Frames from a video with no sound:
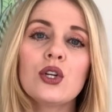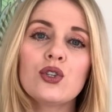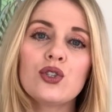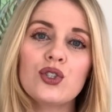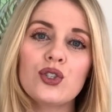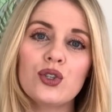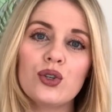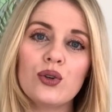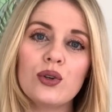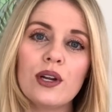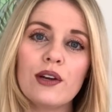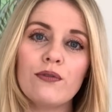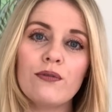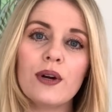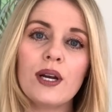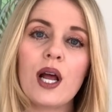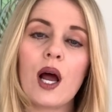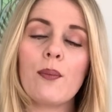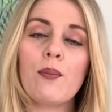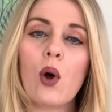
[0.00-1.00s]
two
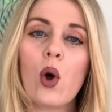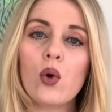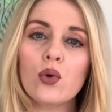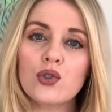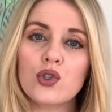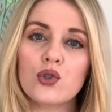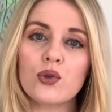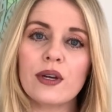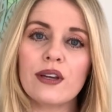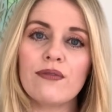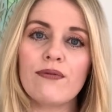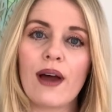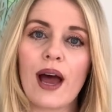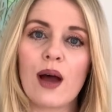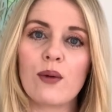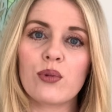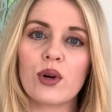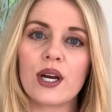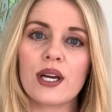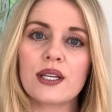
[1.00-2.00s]
different upholstery
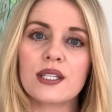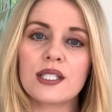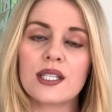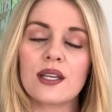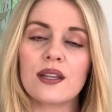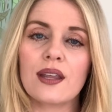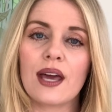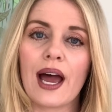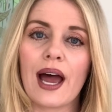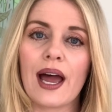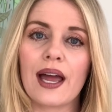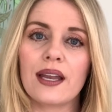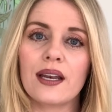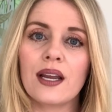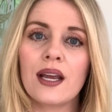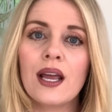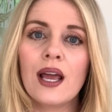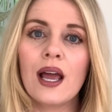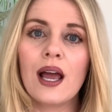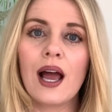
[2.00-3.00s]
fabrics that
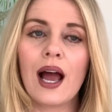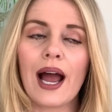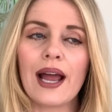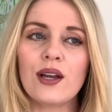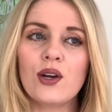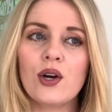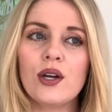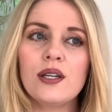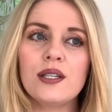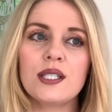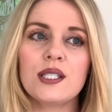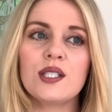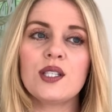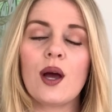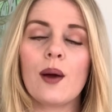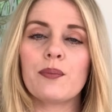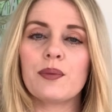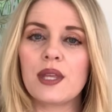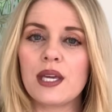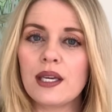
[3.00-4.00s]
I couldn't
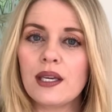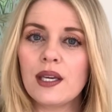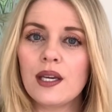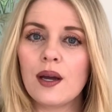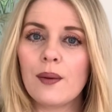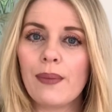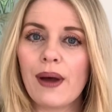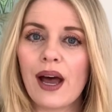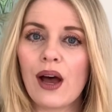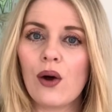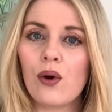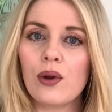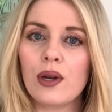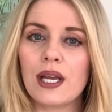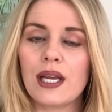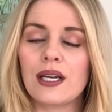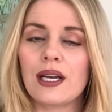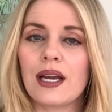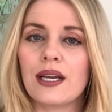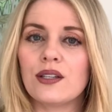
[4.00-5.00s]
stop thinking about,
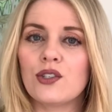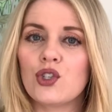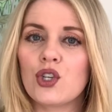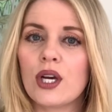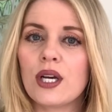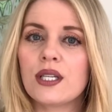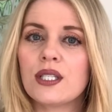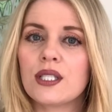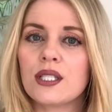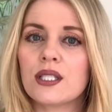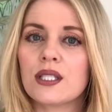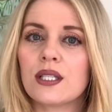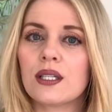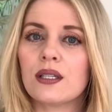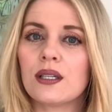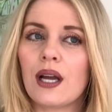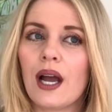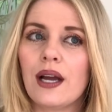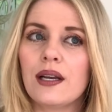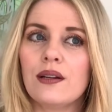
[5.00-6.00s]
and I
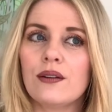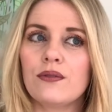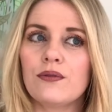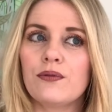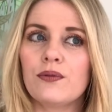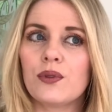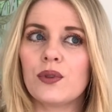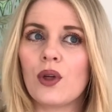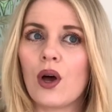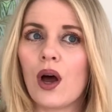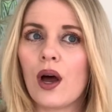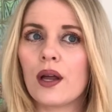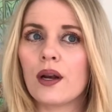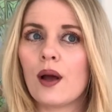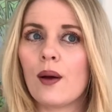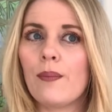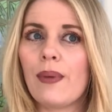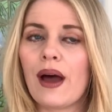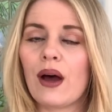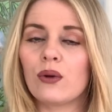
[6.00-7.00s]
just kind of thought
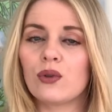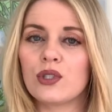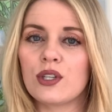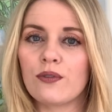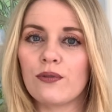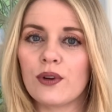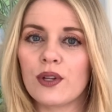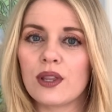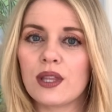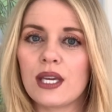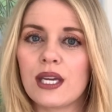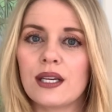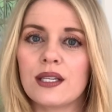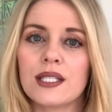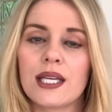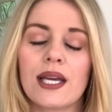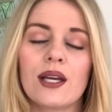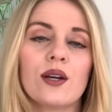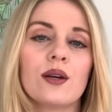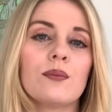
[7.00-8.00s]
about different things
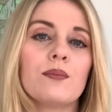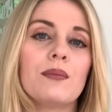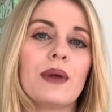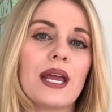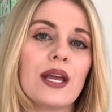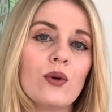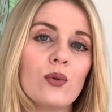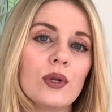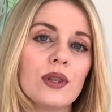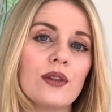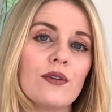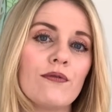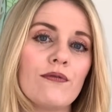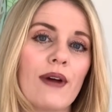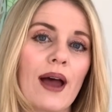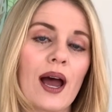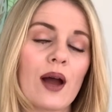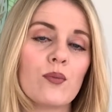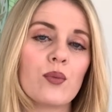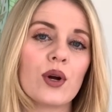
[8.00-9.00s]
I could make with the
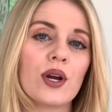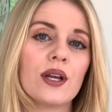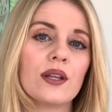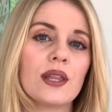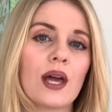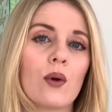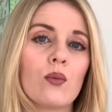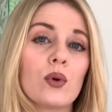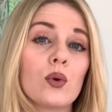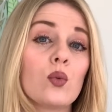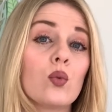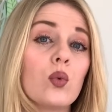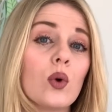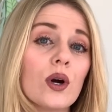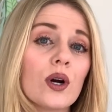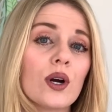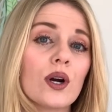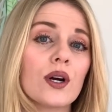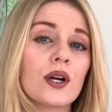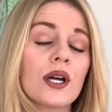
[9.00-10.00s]
fabric that would
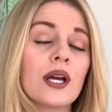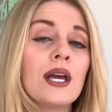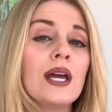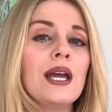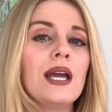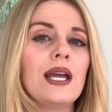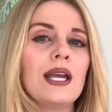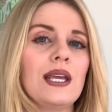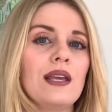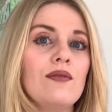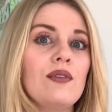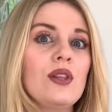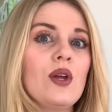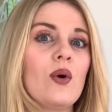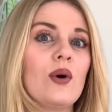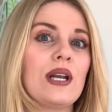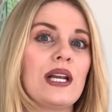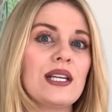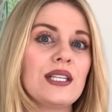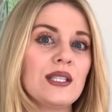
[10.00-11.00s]
work, even
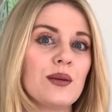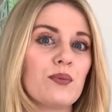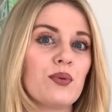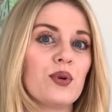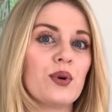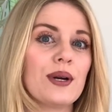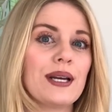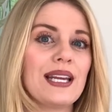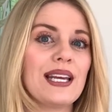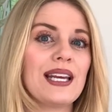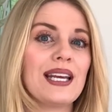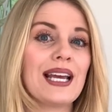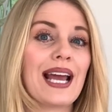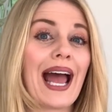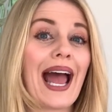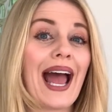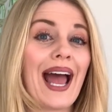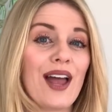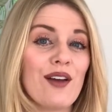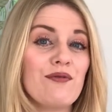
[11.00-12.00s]
though it is a pretty
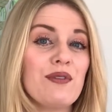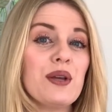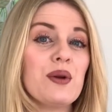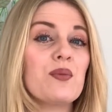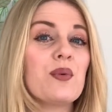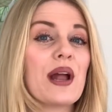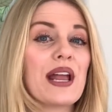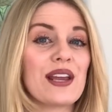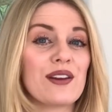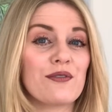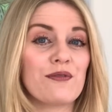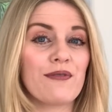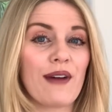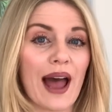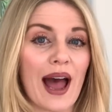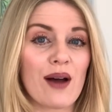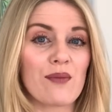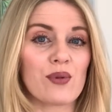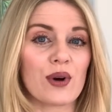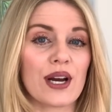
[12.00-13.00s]
heavyweight
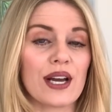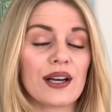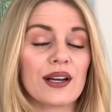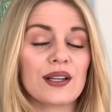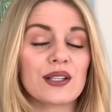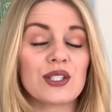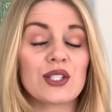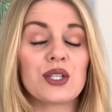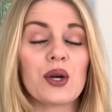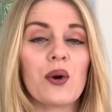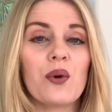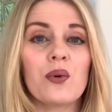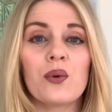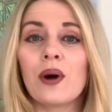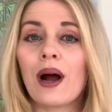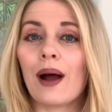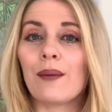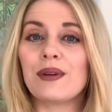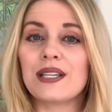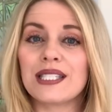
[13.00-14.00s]
fabric. So
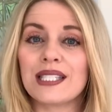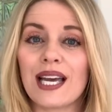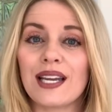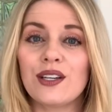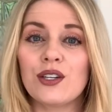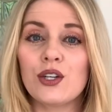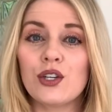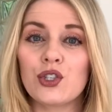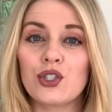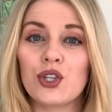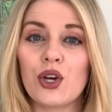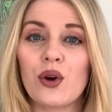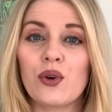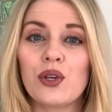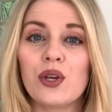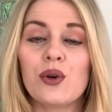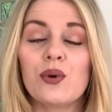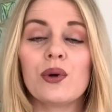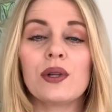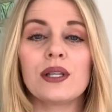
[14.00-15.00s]
I'm excited to show
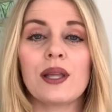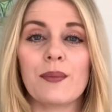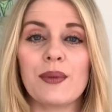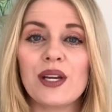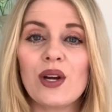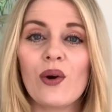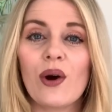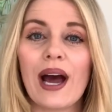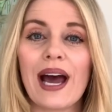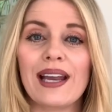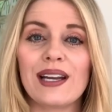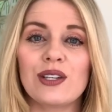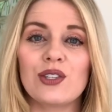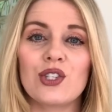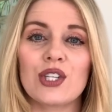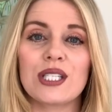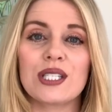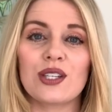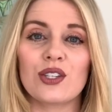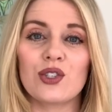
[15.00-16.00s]
you. Let me go ahead and
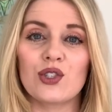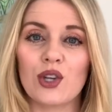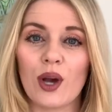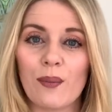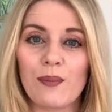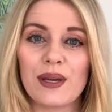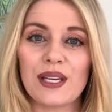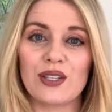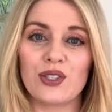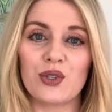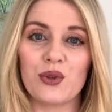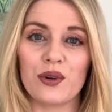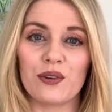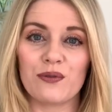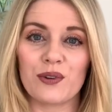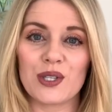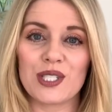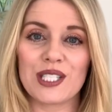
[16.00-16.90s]
just jump into it for